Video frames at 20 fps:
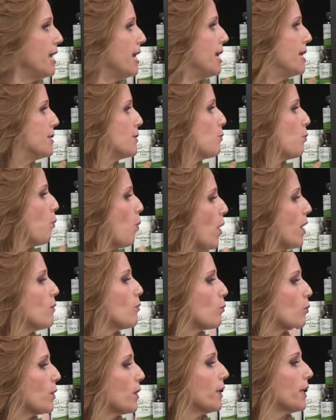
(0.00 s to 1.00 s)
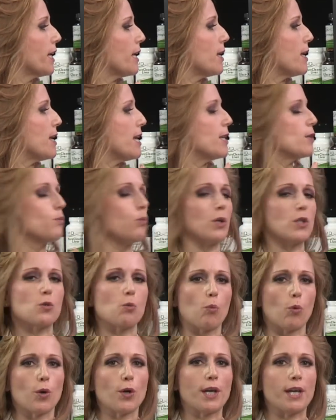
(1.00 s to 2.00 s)
is what really is
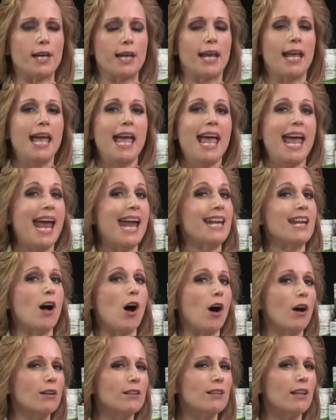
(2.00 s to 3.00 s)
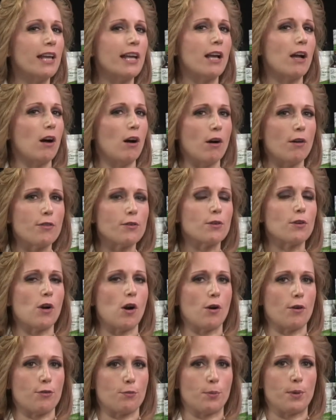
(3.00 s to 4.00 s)
what's working. And unlike
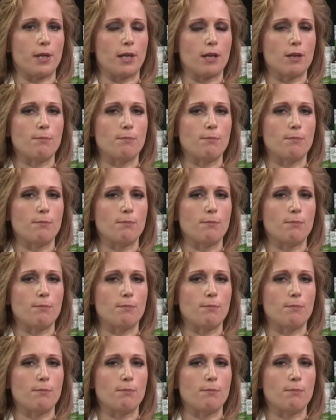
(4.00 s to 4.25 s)
other arthritic